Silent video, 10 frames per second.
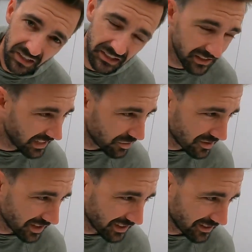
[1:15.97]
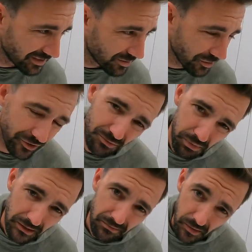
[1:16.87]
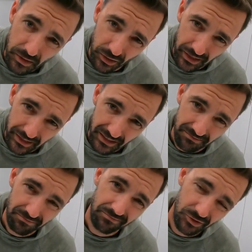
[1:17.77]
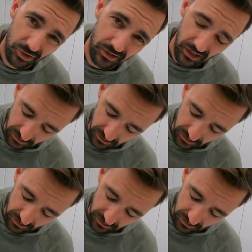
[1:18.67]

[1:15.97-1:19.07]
It didn't actually say that in the instructions, but might be a good idea just in